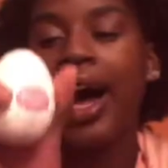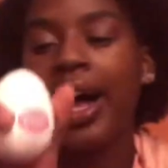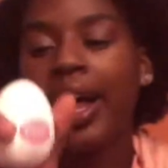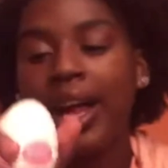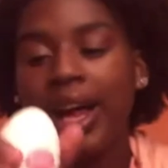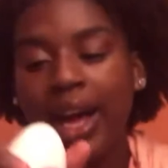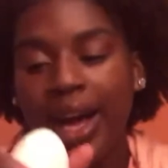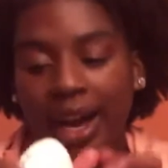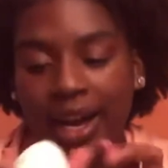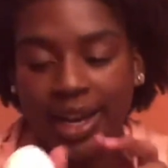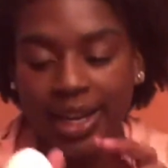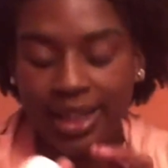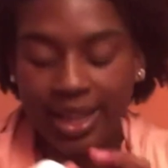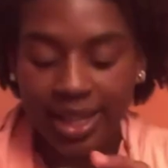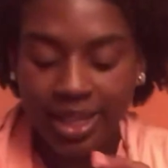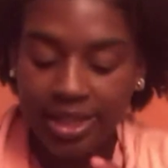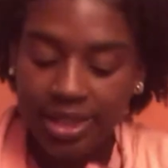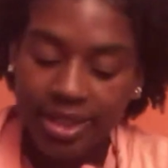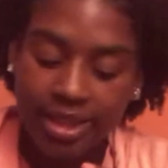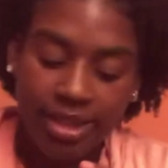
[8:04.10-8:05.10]
Alright,
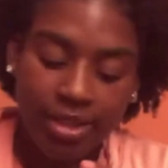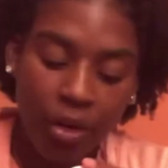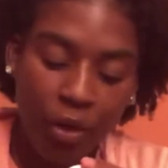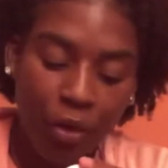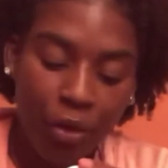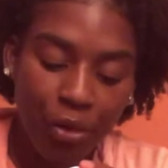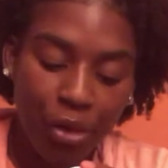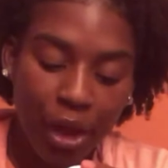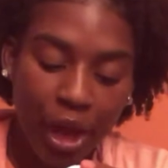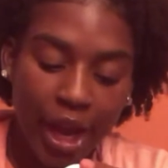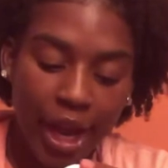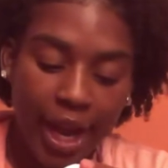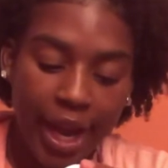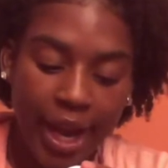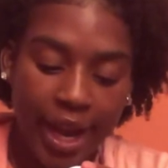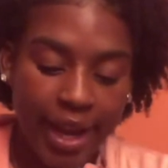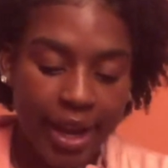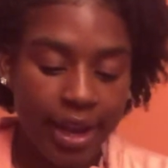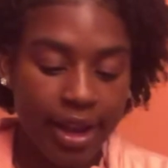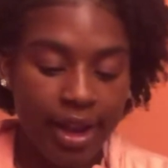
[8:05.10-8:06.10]
this is called the
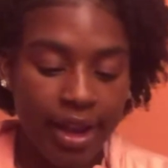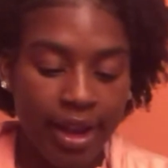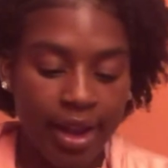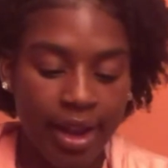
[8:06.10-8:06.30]
Egg.